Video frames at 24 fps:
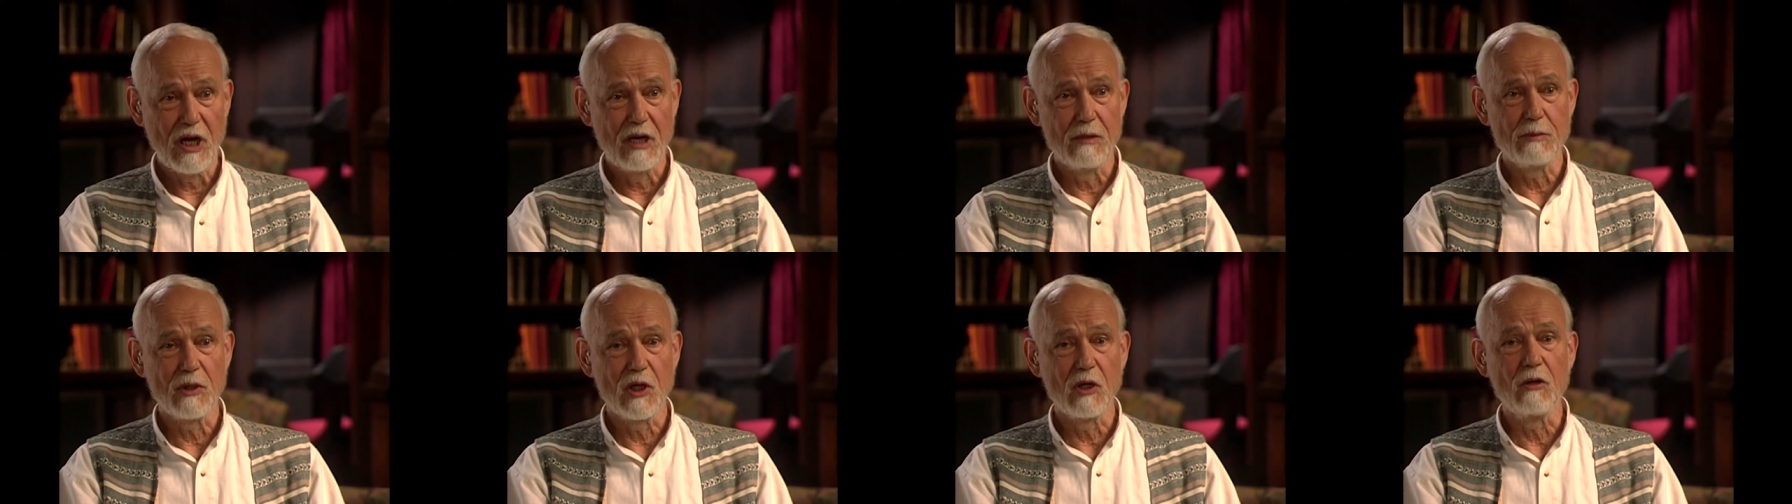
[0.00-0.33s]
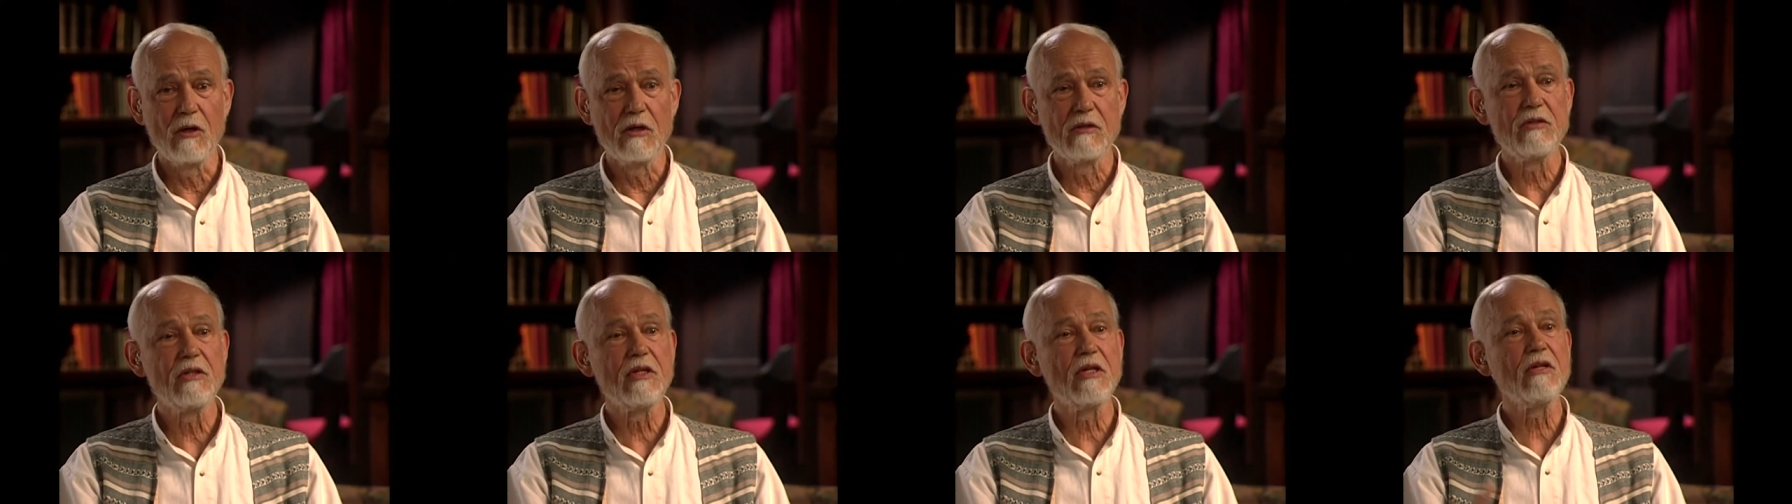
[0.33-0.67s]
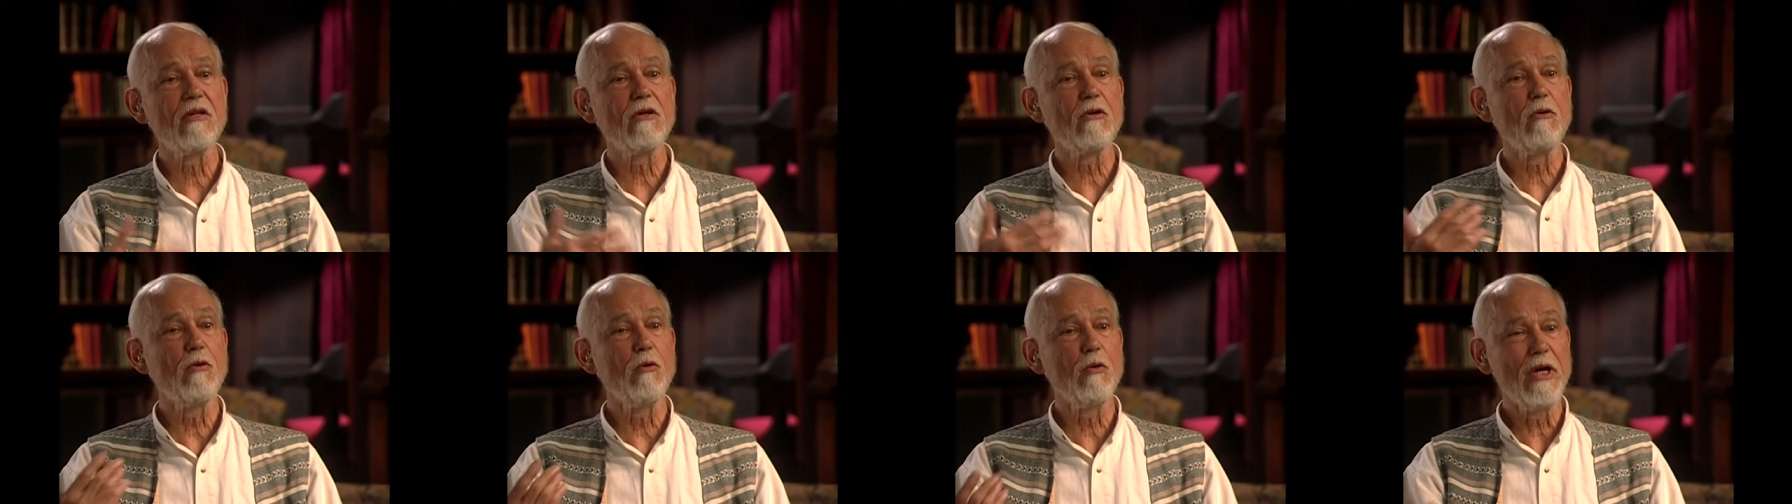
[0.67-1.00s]
I belong
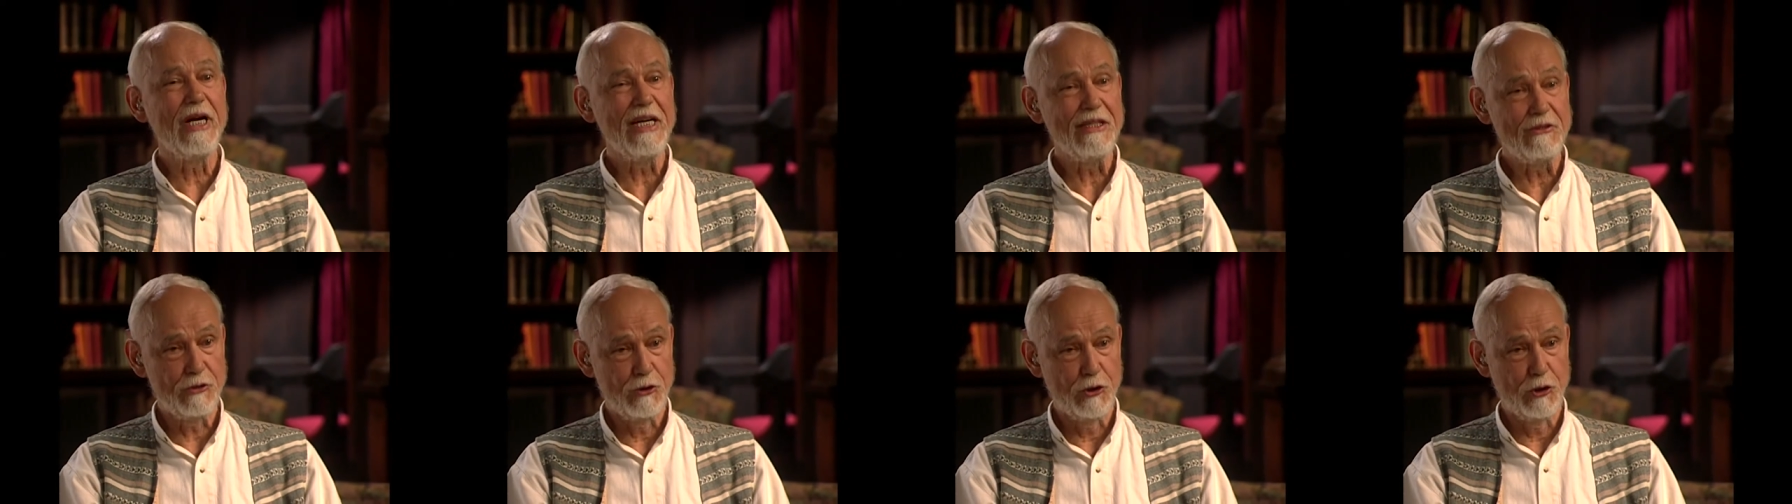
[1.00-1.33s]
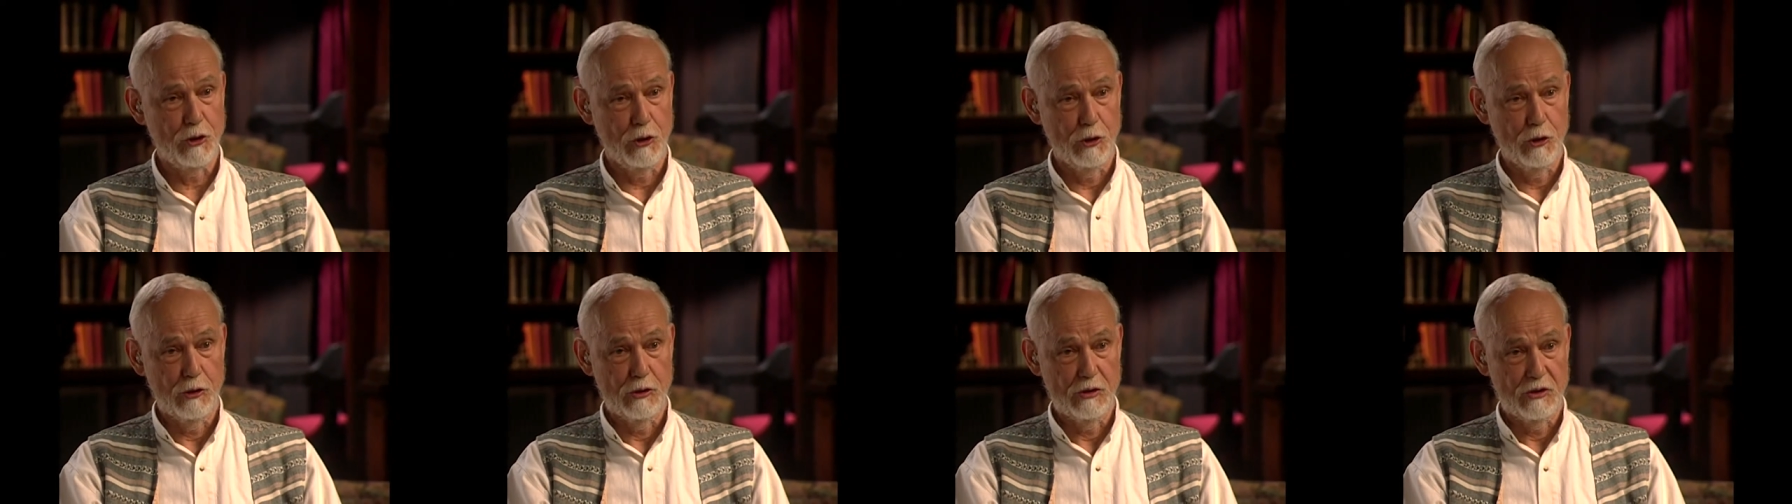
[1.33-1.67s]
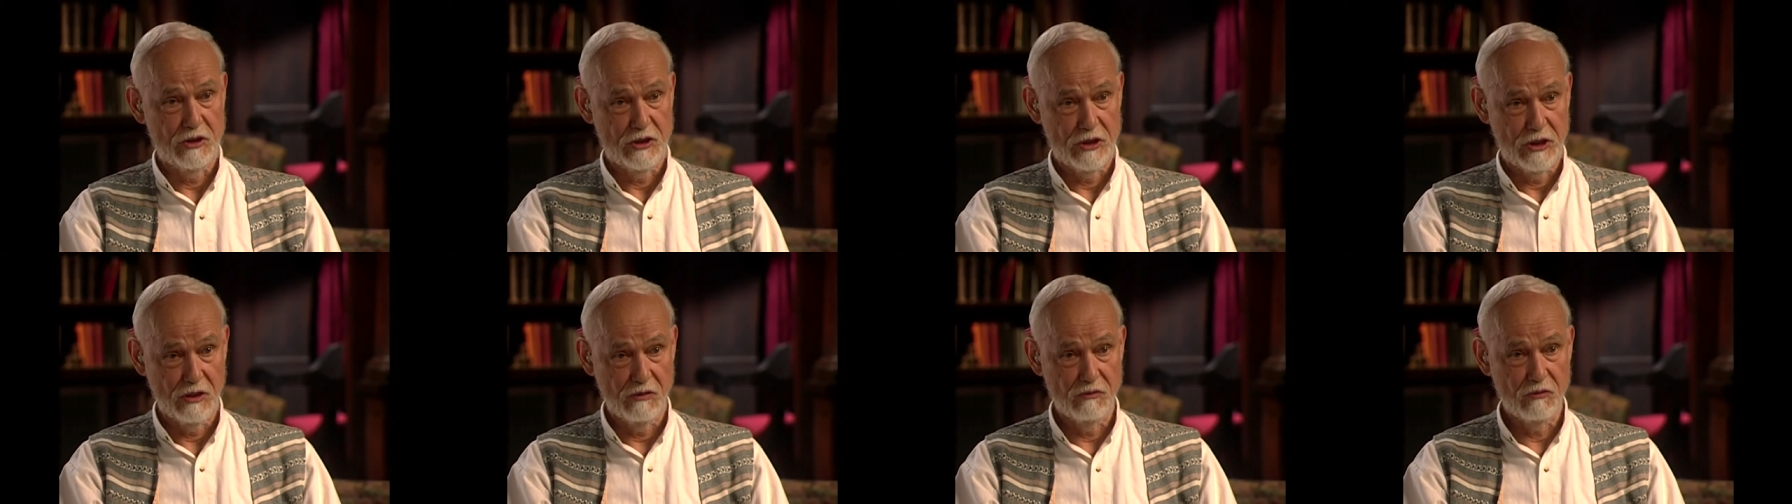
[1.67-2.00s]
to the great
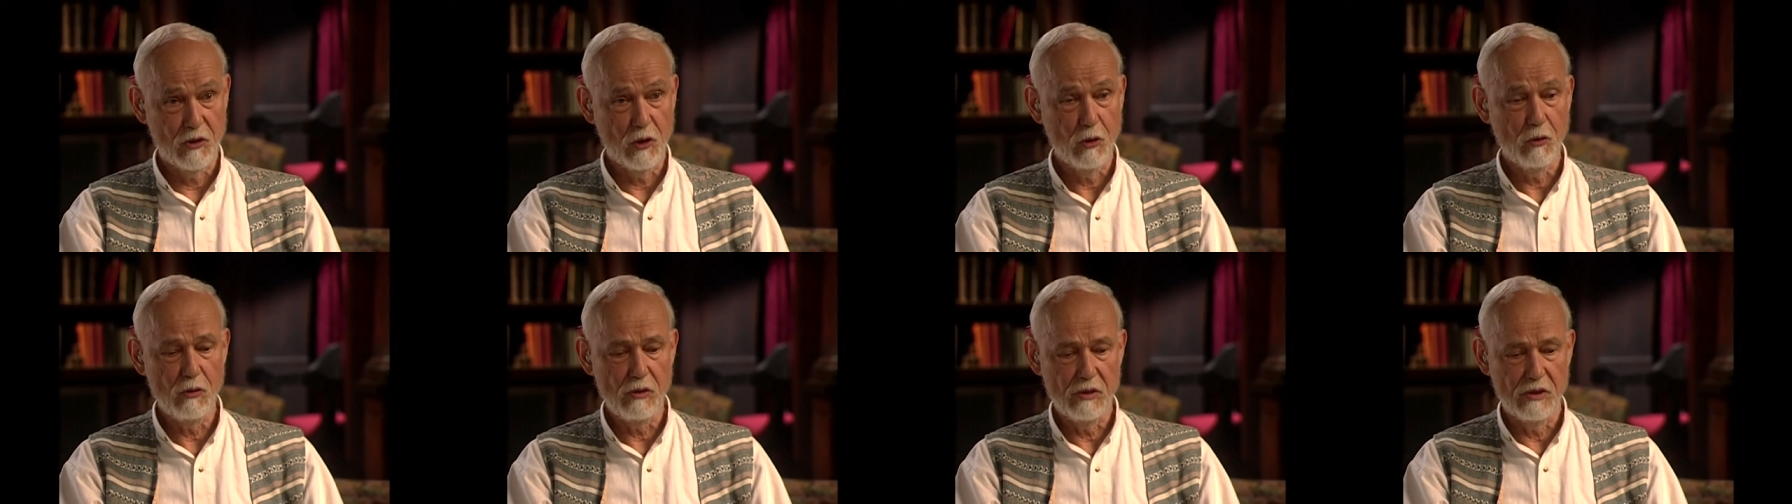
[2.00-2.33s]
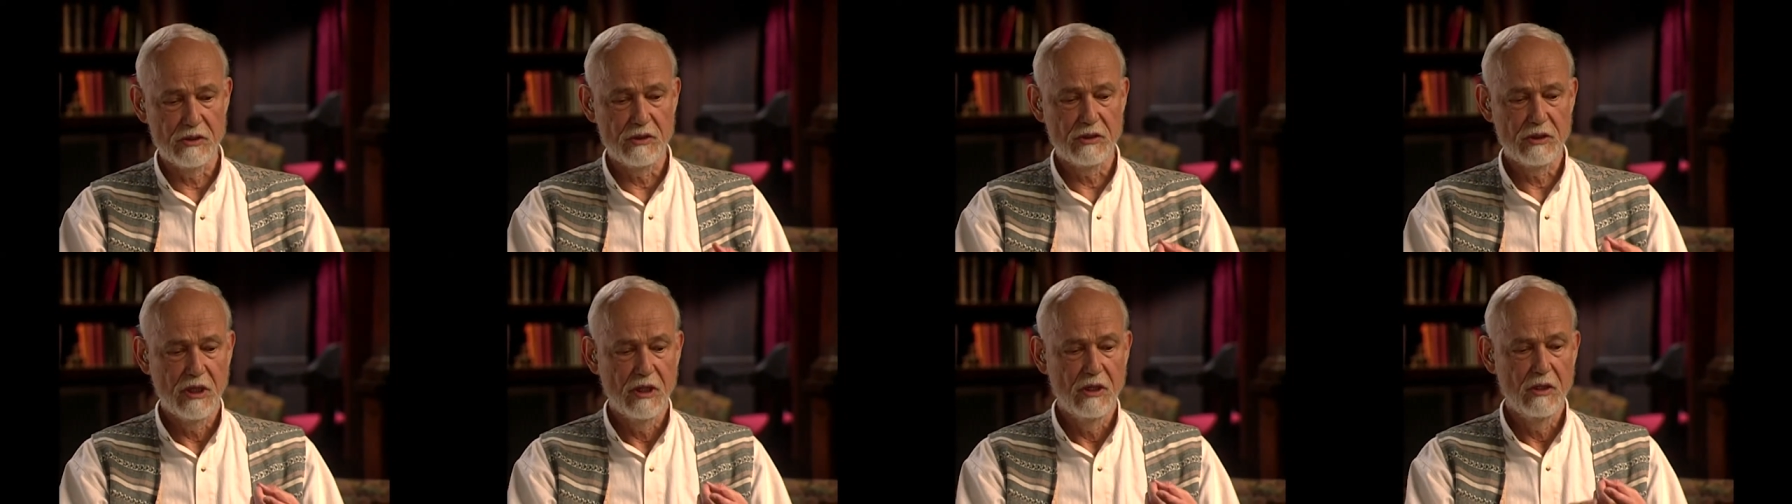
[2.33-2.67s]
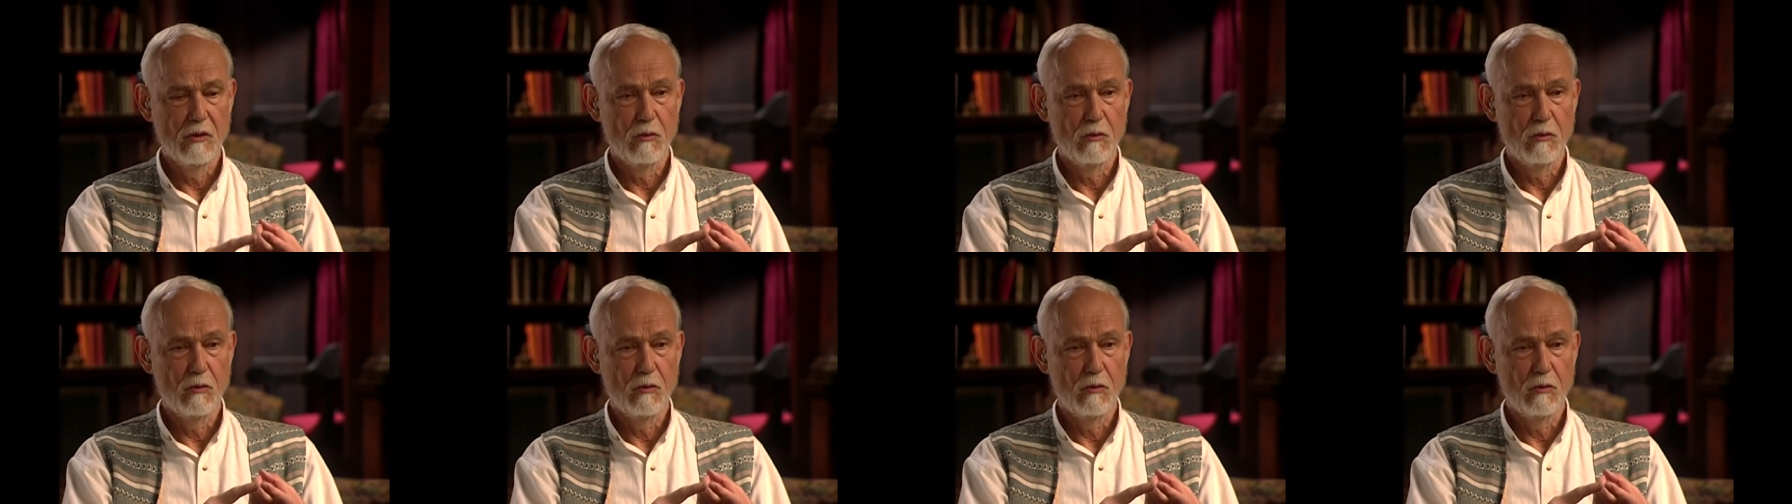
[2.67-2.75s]
church, of course